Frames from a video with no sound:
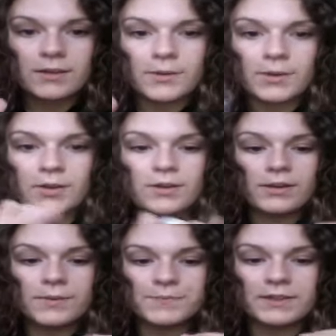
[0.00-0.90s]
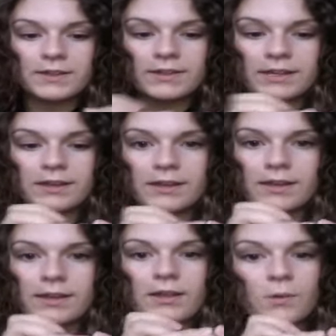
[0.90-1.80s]
good clean
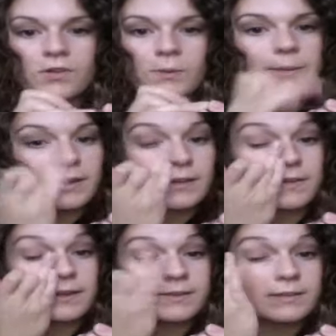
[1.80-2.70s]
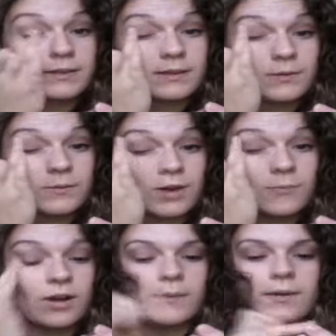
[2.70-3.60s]
swipe like this,
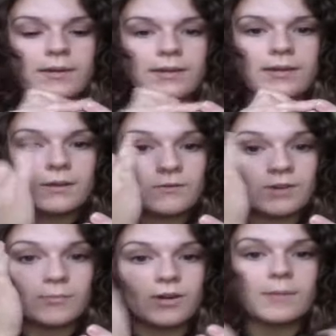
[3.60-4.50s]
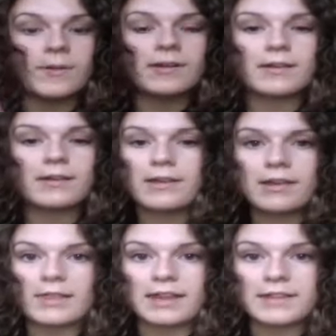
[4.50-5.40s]
rub, rub, rub, rub,
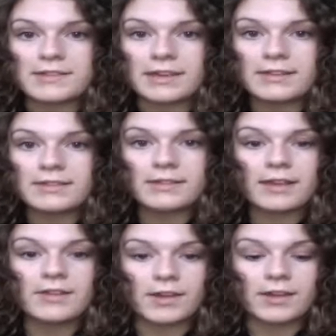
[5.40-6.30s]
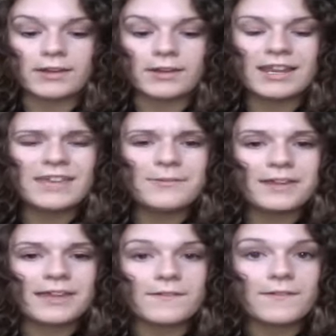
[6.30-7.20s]
let it sit, it's good. And even
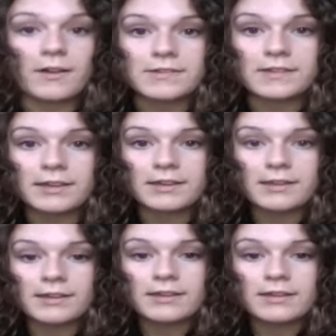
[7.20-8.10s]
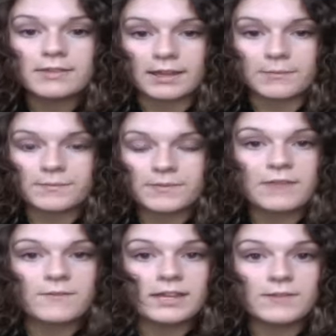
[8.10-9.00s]
if, honestly, like,
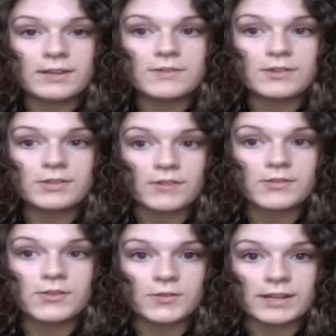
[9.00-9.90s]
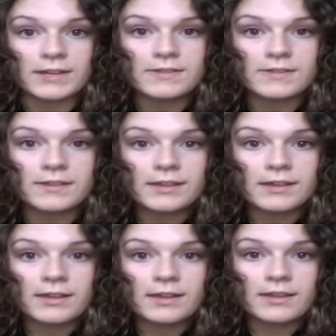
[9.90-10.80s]
even if it does crease,
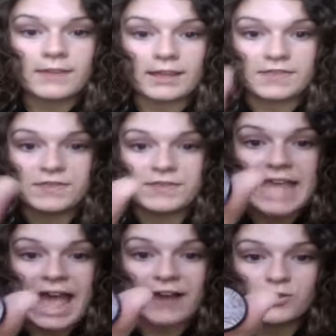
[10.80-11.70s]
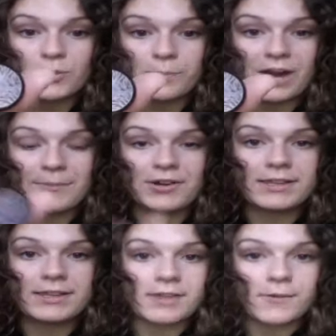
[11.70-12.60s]
like, the actual primer
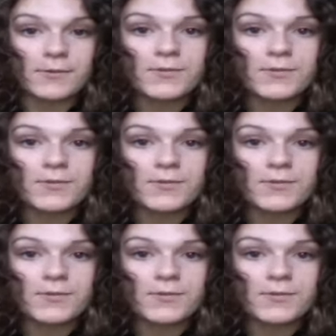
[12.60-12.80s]
itself,